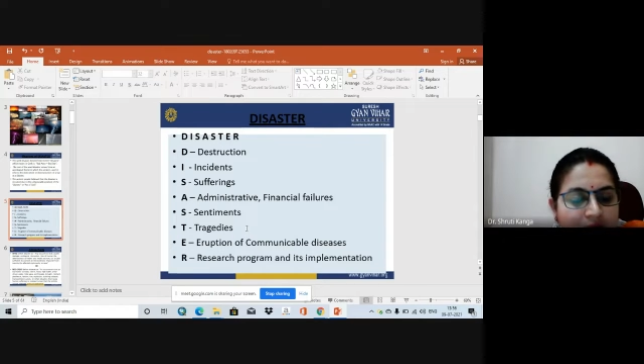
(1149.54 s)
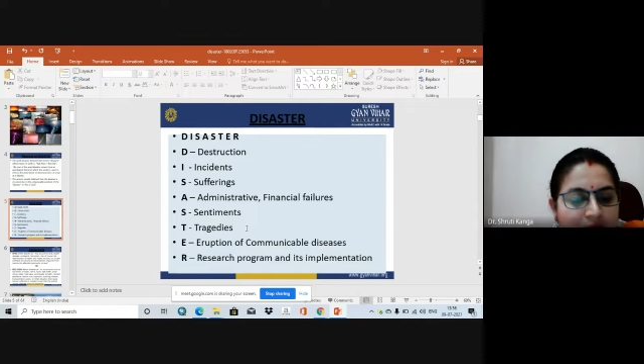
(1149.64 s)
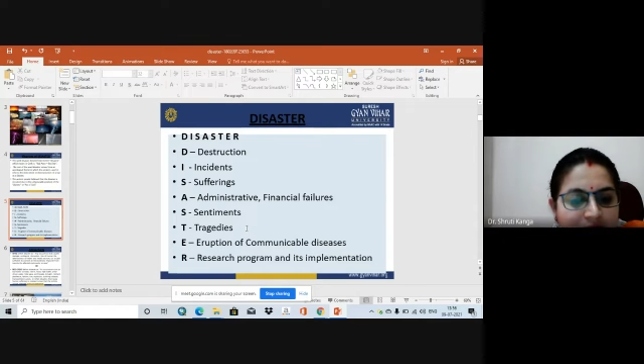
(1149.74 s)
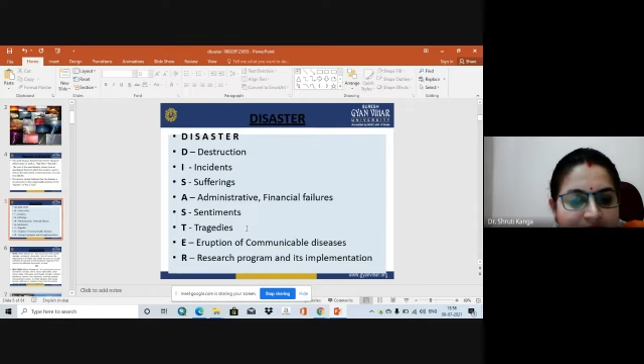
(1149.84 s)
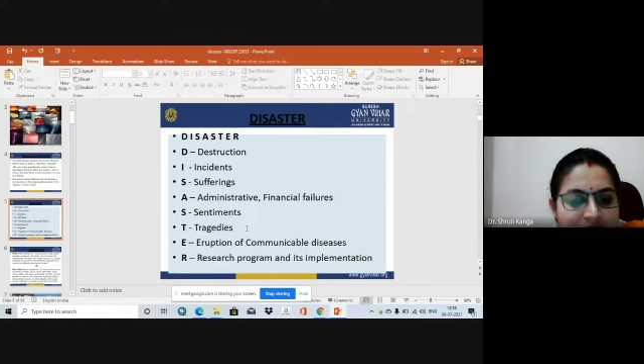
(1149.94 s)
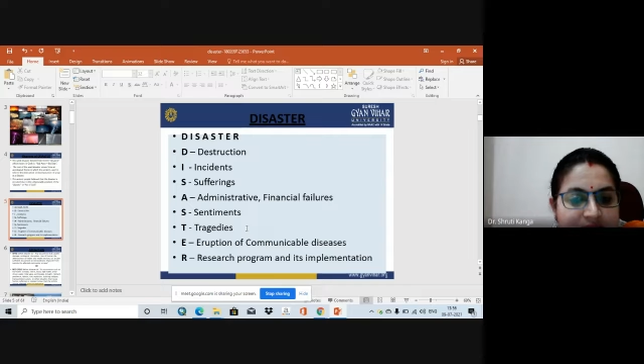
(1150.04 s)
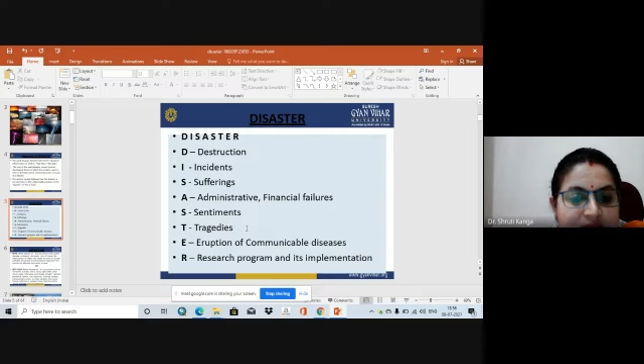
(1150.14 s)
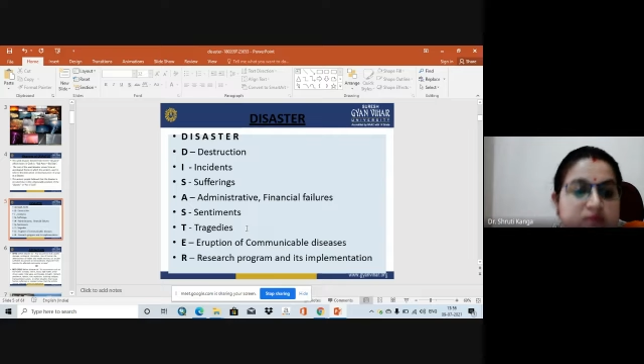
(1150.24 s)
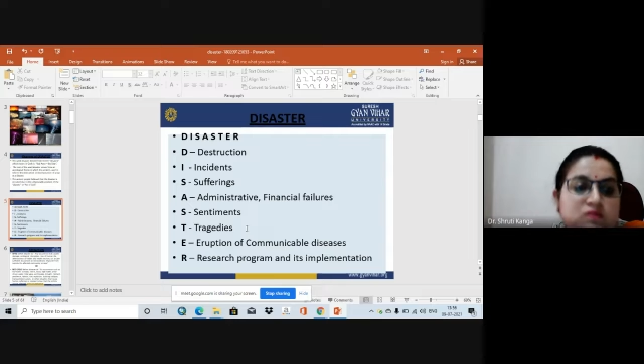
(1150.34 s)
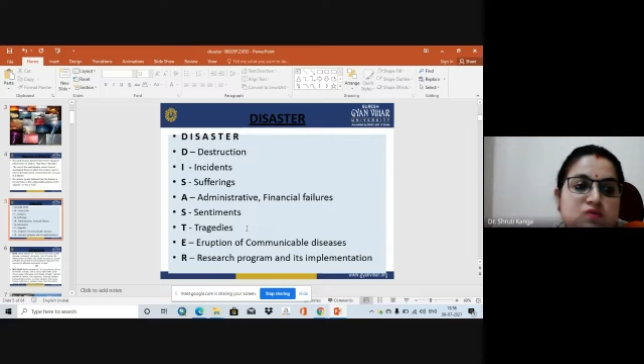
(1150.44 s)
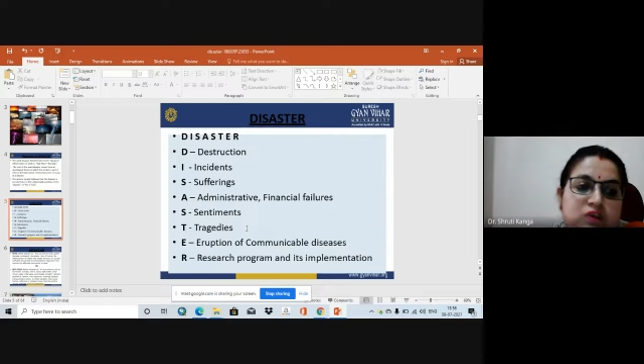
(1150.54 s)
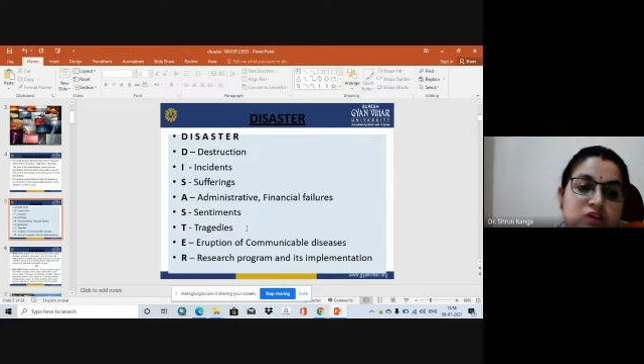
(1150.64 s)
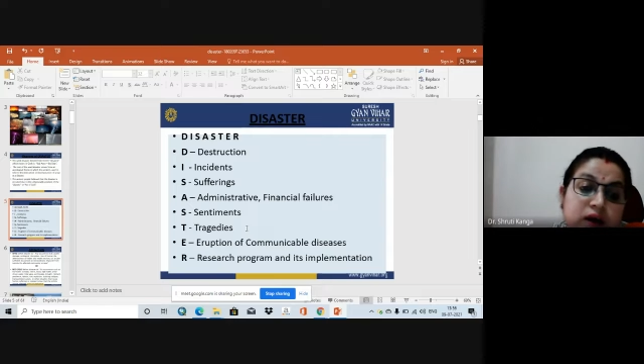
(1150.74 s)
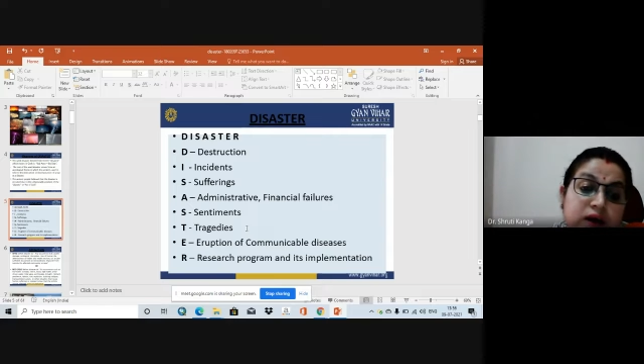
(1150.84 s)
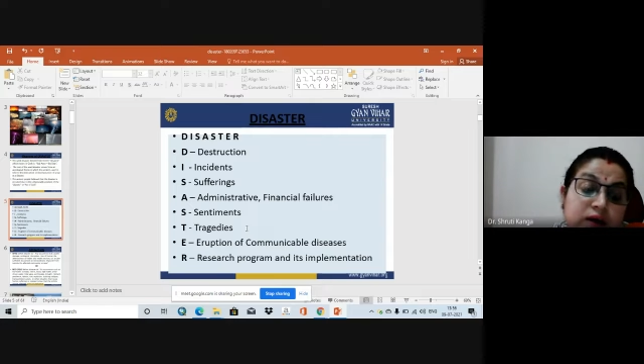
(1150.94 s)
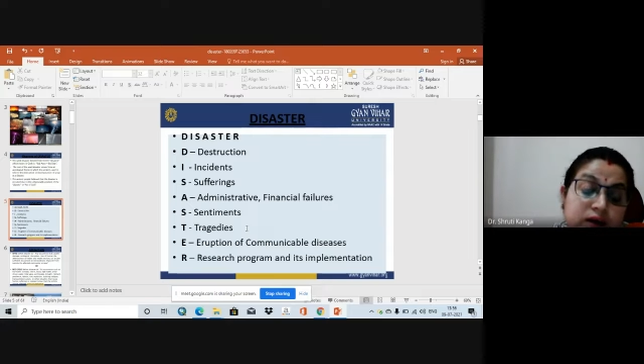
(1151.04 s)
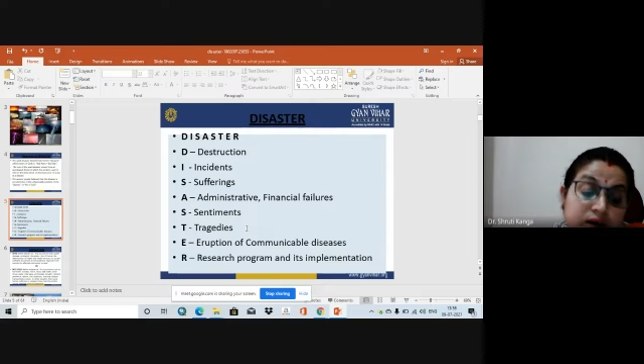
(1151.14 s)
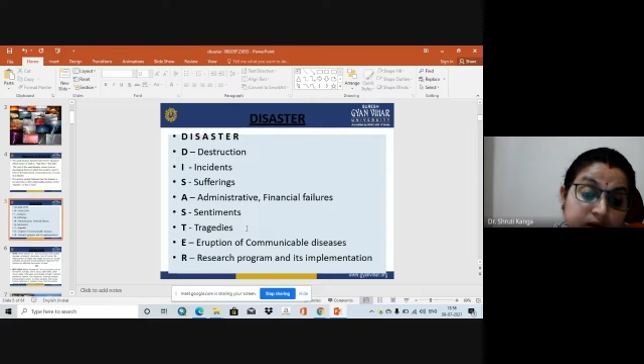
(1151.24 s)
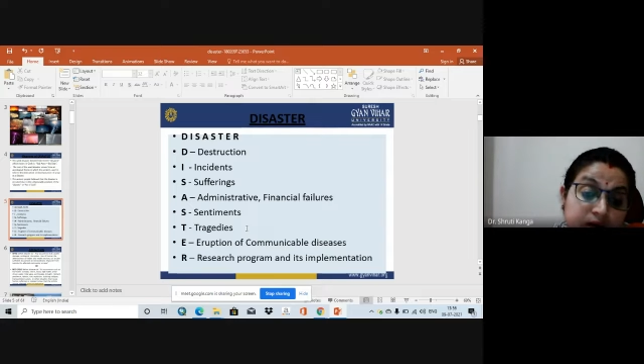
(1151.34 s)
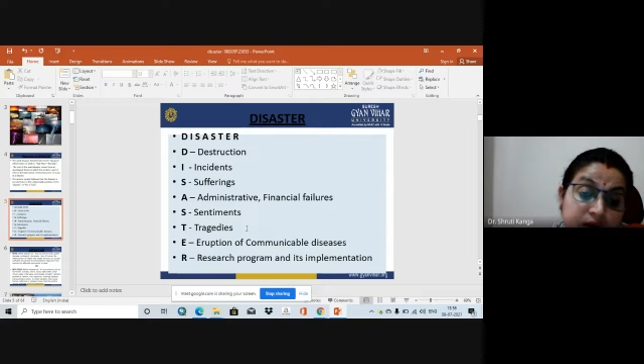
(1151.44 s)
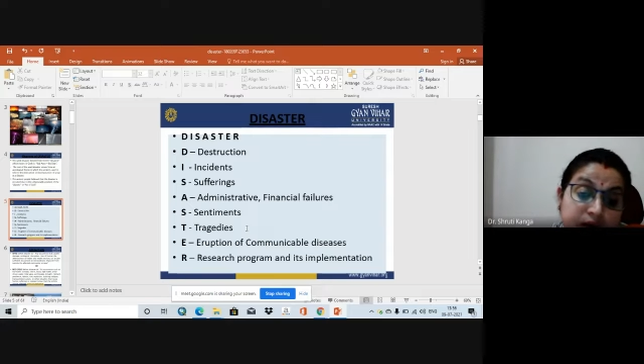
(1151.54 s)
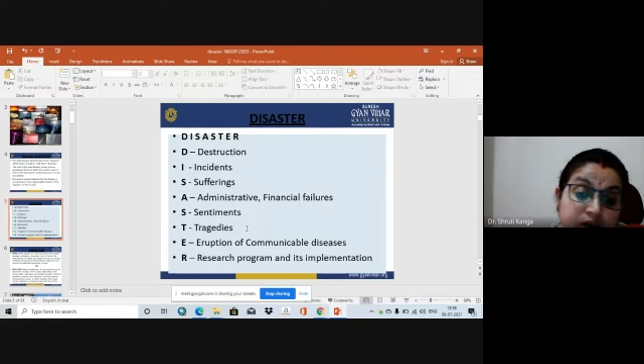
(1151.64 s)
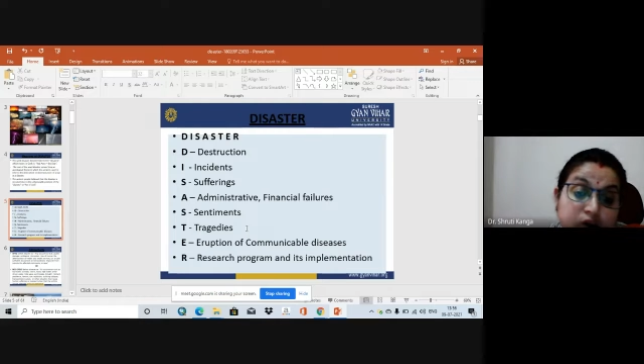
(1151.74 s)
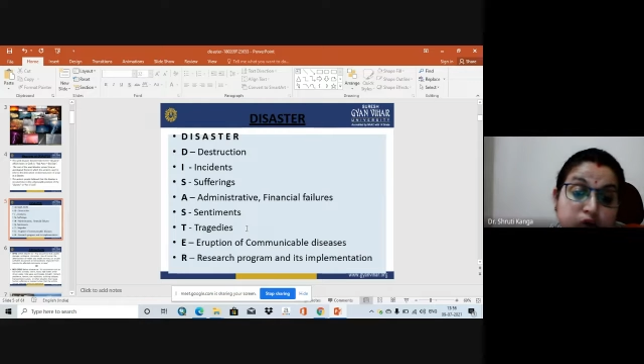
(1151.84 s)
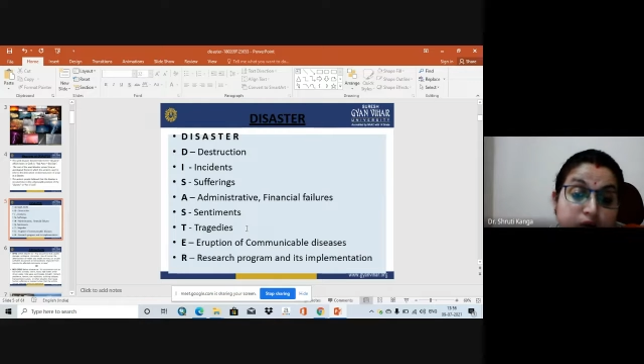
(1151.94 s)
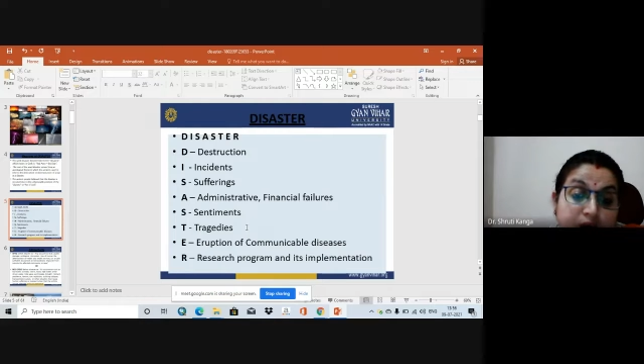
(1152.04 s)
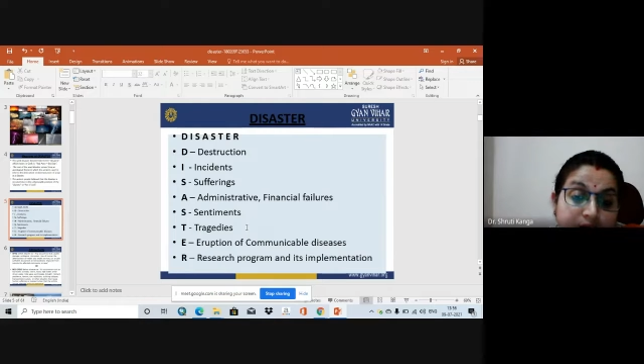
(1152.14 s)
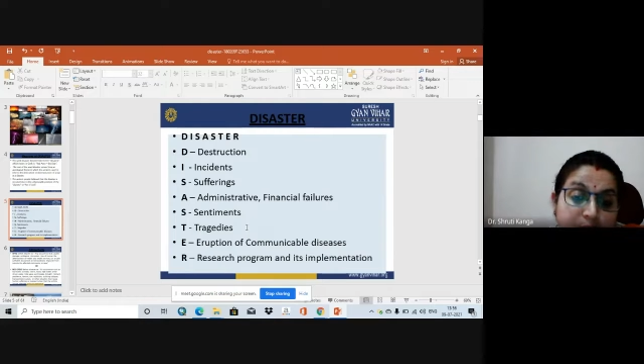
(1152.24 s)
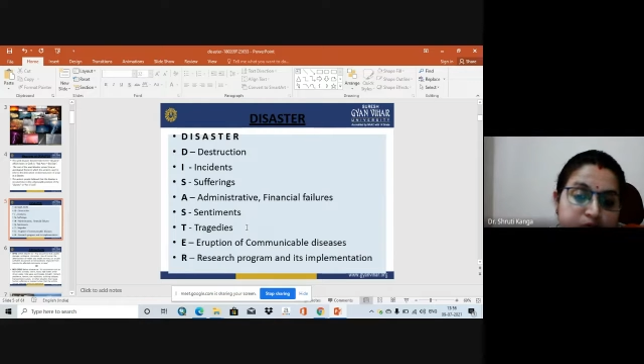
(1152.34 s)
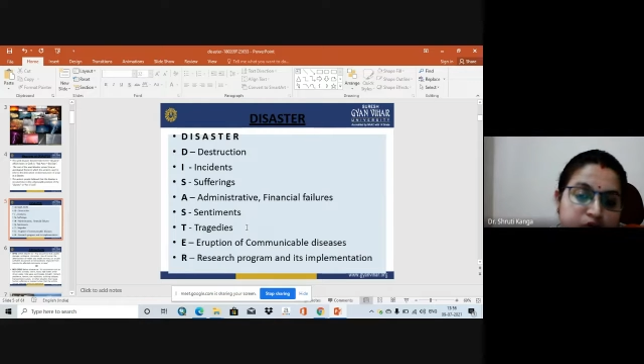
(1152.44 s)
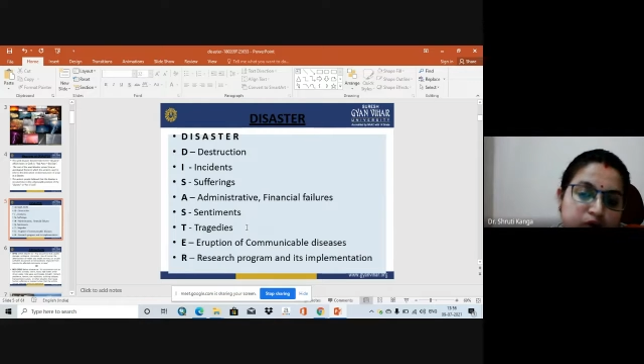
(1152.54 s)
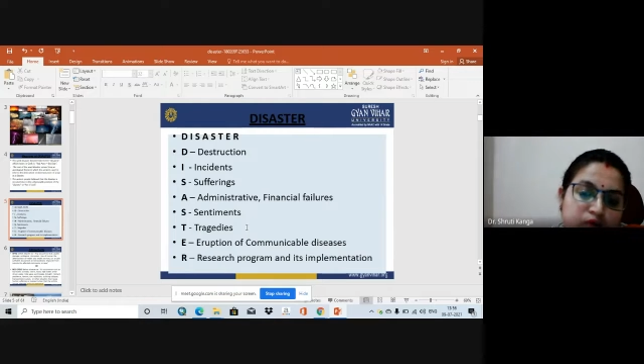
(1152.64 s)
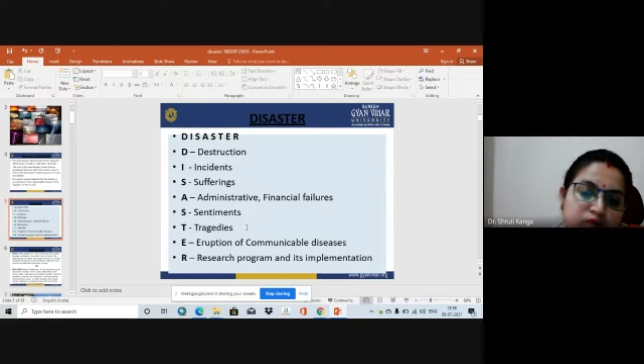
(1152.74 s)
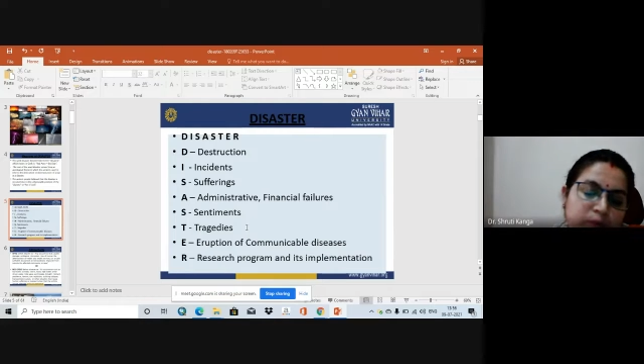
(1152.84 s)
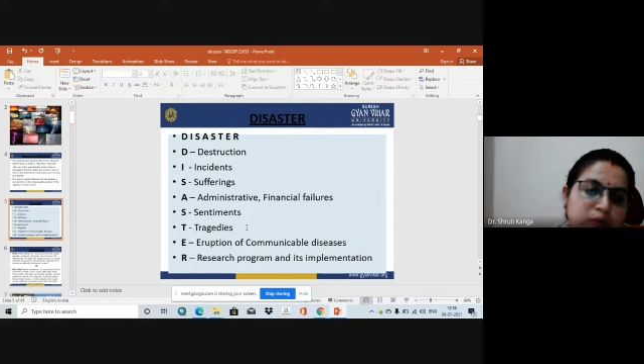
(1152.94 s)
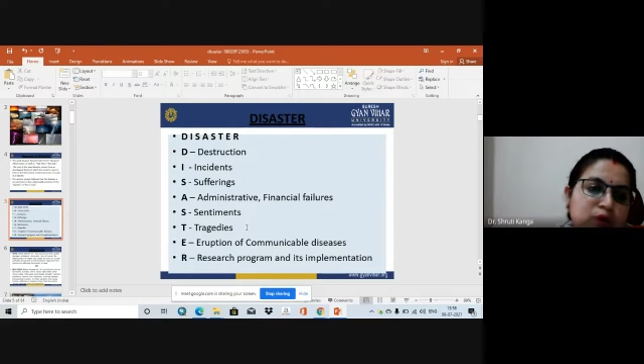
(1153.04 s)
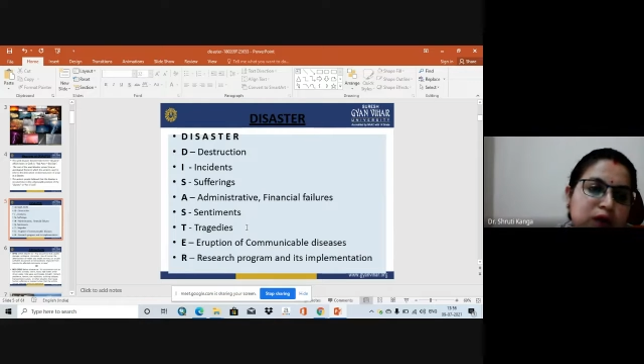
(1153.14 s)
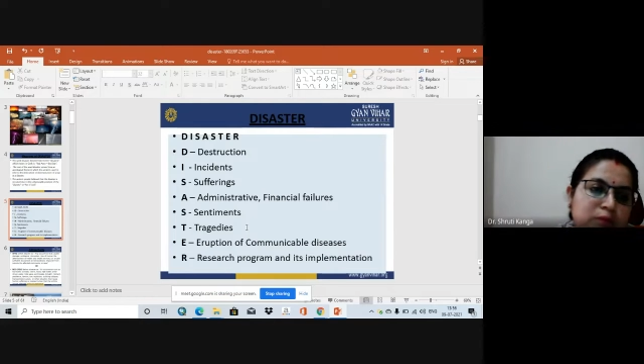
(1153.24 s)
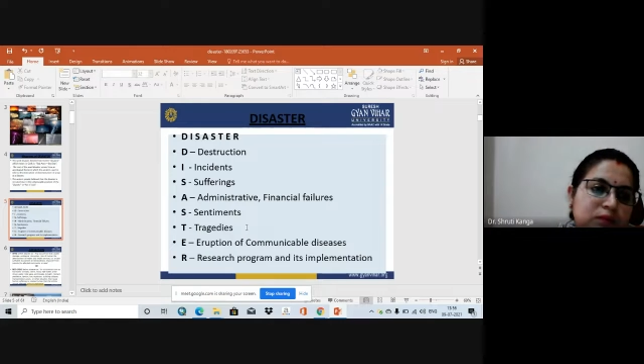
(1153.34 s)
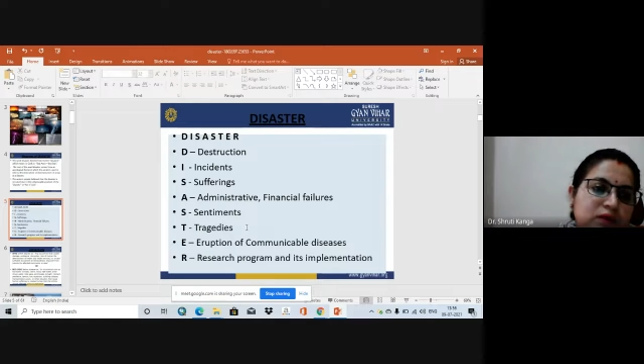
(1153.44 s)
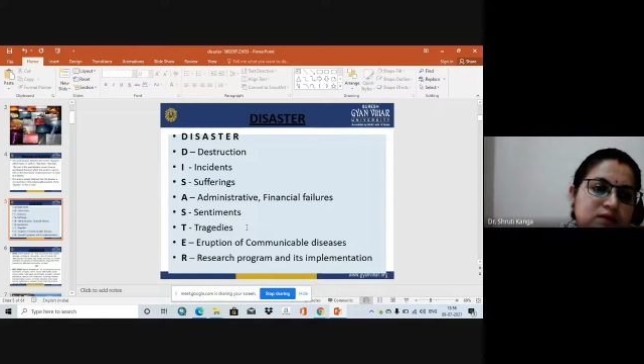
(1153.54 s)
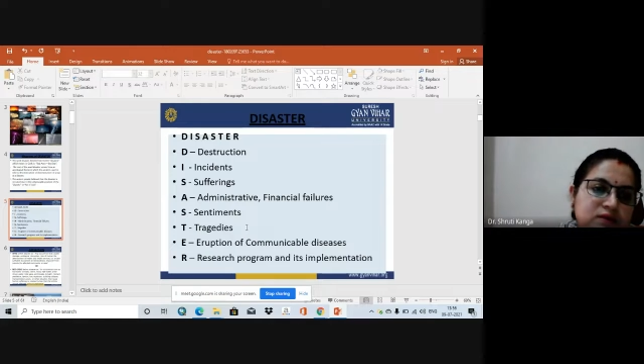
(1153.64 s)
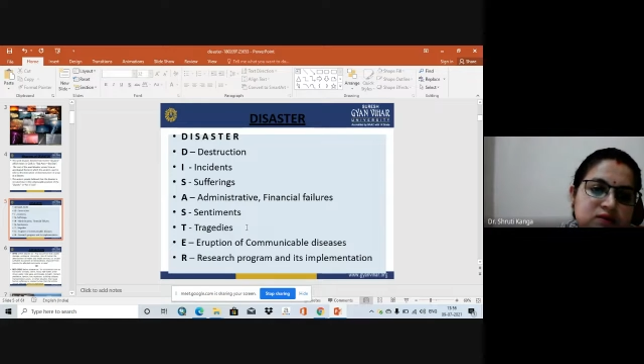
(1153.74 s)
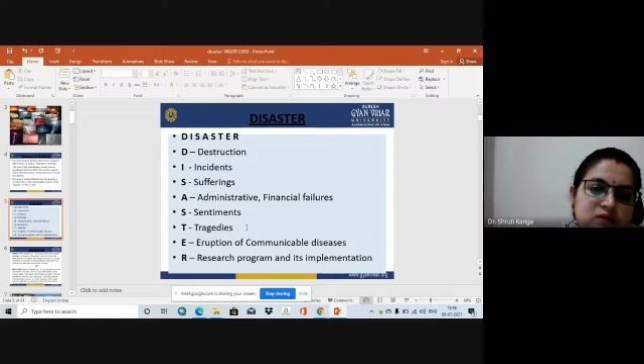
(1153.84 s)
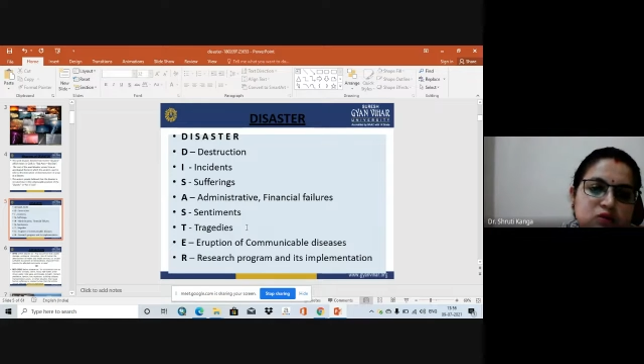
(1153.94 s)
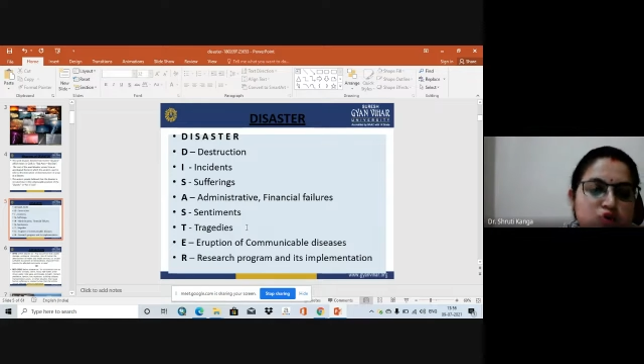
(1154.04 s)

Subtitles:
diseases which are related to the eruption of communicable diseases.